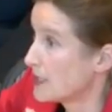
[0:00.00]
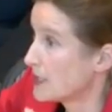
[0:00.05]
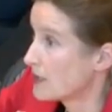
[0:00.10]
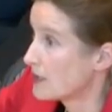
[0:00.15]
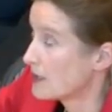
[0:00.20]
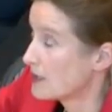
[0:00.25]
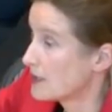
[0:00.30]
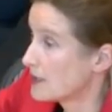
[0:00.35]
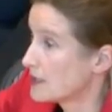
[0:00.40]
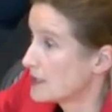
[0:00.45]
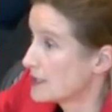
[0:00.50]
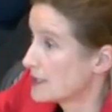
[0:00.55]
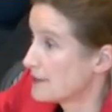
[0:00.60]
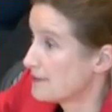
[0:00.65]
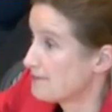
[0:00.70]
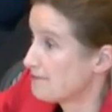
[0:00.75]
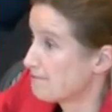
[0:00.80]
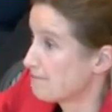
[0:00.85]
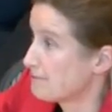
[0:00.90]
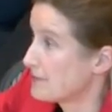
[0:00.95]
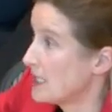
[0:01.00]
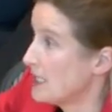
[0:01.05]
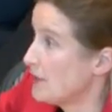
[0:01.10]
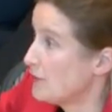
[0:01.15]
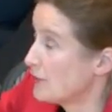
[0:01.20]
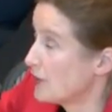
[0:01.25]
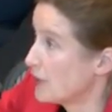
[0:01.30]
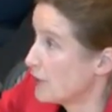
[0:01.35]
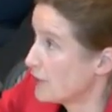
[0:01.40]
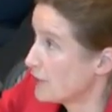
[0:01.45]
because
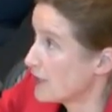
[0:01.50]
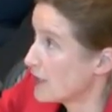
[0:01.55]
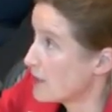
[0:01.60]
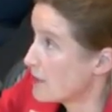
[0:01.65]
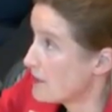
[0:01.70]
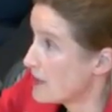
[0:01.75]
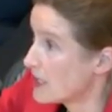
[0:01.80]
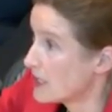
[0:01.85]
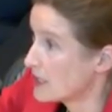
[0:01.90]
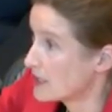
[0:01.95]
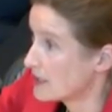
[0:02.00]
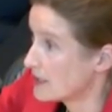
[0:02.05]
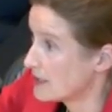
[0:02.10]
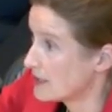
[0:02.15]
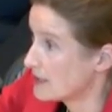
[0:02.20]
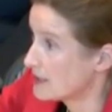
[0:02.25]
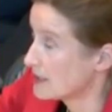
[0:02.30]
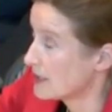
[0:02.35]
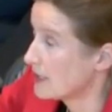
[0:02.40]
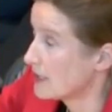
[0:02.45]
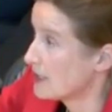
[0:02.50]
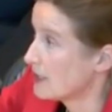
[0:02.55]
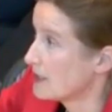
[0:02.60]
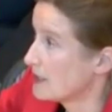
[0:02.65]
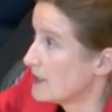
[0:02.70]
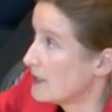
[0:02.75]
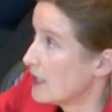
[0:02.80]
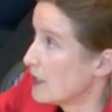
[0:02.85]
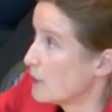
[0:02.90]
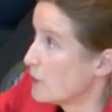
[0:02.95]
even if they are parties,
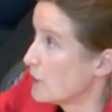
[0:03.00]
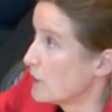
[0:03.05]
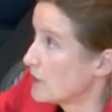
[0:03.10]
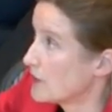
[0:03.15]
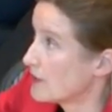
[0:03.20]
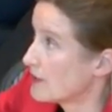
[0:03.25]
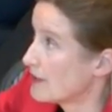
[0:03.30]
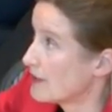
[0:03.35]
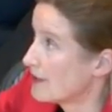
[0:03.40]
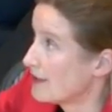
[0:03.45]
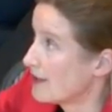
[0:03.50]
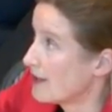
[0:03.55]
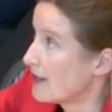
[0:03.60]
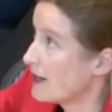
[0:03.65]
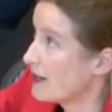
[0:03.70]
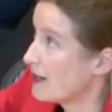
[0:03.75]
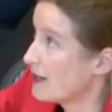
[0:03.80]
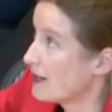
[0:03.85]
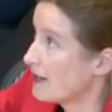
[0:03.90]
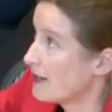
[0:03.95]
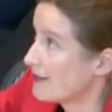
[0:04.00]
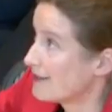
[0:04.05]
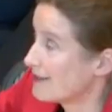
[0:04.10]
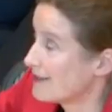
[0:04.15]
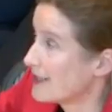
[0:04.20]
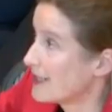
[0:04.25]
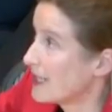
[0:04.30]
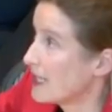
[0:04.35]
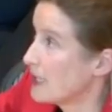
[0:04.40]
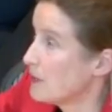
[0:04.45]
they would
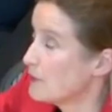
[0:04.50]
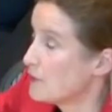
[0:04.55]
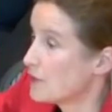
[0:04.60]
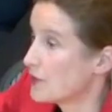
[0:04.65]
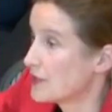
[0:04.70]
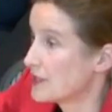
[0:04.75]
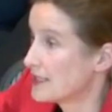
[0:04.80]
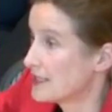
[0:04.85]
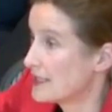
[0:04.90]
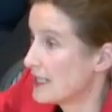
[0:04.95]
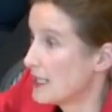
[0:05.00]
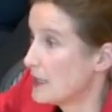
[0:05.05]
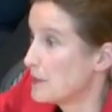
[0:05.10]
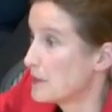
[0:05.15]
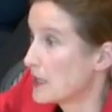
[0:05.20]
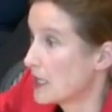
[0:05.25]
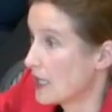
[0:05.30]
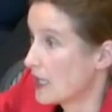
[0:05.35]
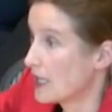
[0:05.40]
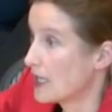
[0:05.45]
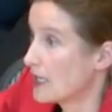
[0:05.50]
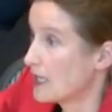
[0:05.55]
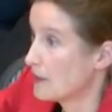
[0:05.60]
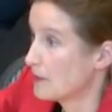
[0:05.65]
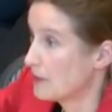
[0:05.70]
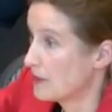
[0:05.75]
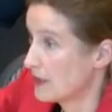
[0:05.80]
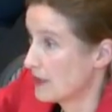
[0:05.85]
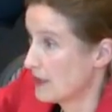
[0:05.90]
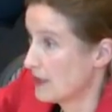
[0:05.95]
claim for the same
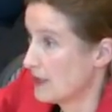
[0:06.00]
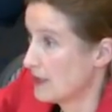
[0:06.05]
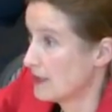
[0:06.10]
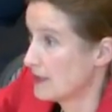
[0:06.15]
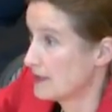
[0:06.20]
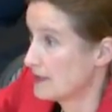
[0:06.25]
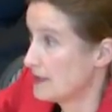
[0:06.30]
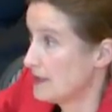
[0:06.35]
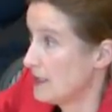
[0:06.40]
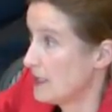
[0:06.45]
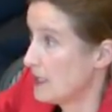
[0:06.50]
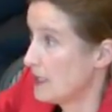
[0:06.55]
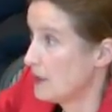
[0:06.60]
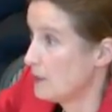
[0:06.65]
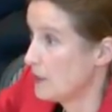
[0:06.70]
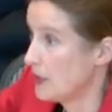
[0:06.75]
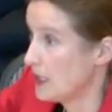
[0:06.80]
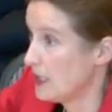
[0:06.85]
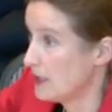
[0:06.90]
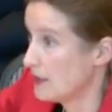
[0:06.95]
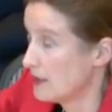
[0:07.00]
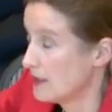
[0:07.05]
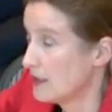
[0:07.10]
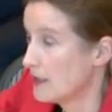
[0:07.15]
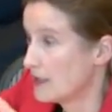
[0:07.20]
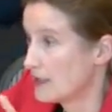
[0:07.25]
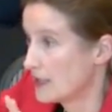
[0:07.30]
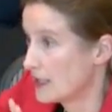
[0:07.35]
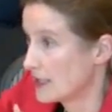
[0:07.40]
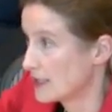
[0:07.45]
claim as the AB,
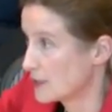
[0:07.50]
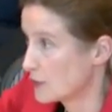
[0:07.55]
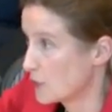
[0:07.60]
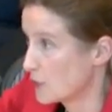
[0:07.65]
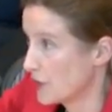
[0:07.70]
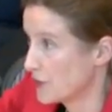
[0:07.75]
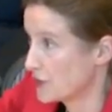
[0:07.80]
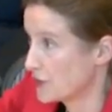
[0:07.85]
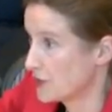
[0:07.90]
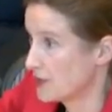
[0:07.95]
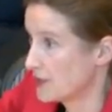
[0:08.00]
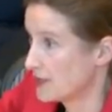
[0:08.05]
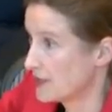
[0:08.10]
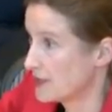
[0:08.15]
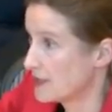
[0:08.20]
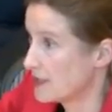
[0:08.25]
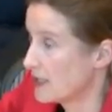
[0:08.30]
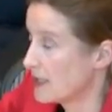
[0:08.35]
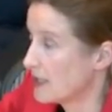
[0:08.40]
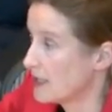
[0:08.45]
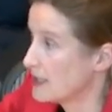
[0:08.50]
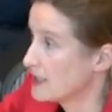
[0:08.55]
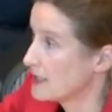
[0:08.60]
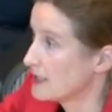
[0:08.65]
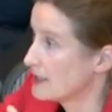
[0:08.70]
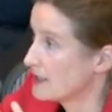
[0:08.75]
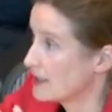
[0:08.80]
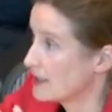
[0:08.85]
tax questions aside,